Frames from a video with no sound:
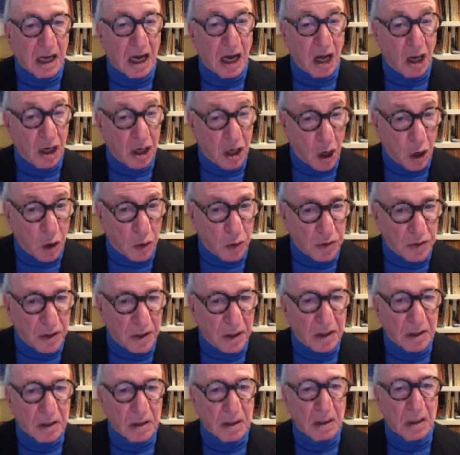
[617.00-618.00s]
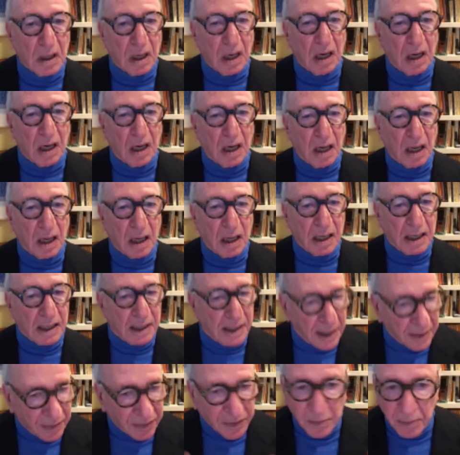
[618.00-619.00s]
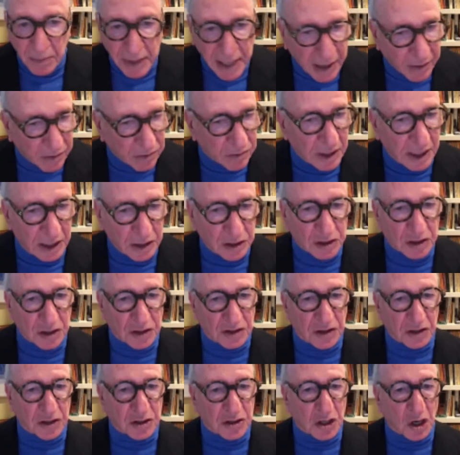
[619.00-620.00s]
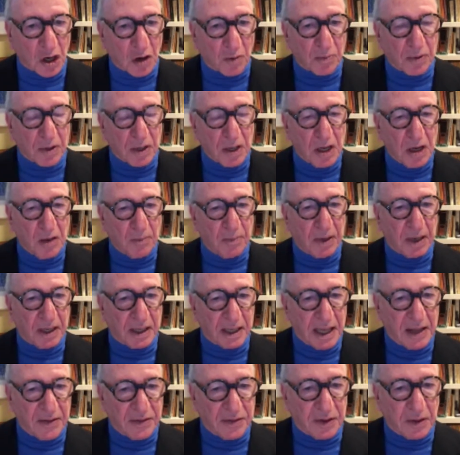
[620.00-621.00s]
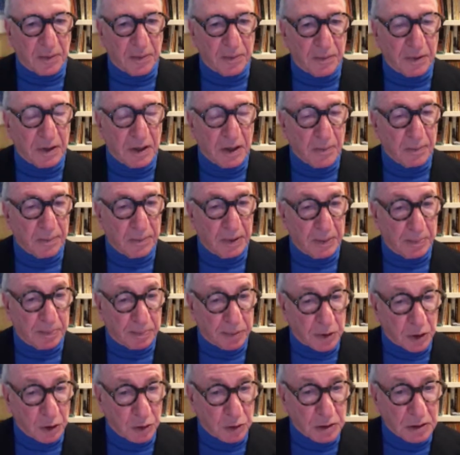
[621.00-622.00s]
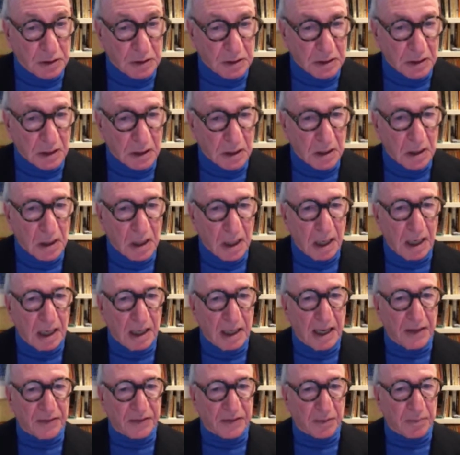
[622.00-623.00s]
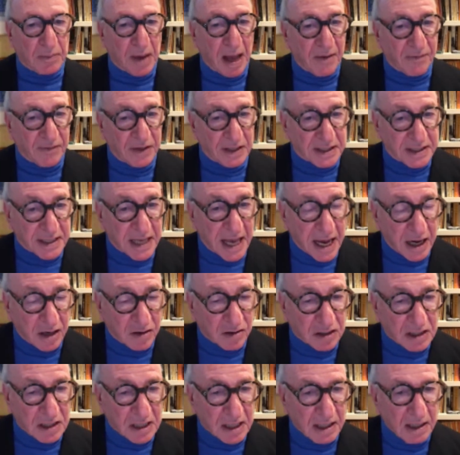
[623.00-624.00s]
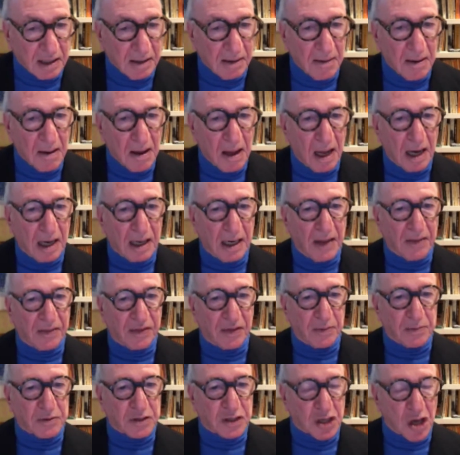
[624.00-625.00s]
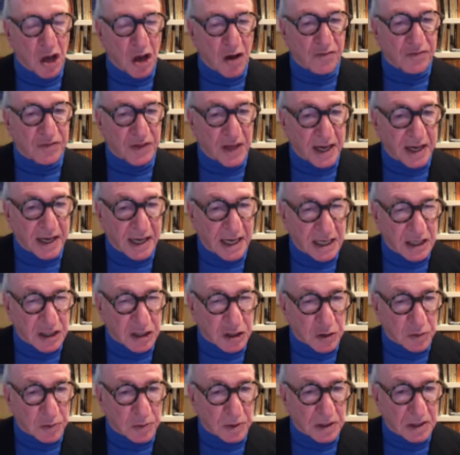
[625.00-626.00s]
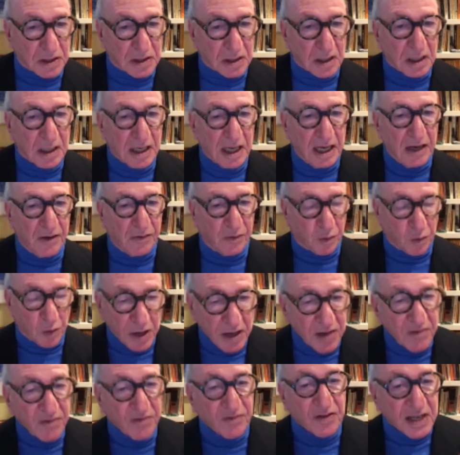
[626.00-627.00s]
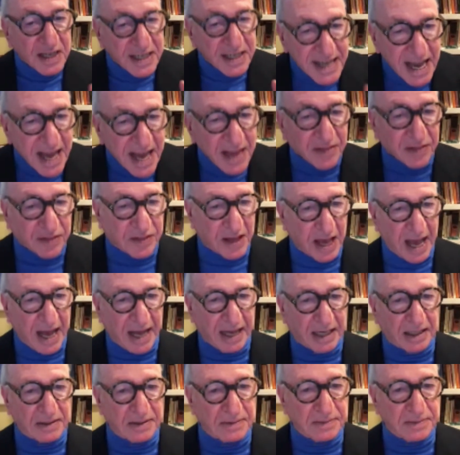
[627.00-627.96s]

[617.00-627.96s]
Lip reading: alone. Let them get rich at the top, but let them be prudent, let them have integrity, let them serve their customers. If we forget that,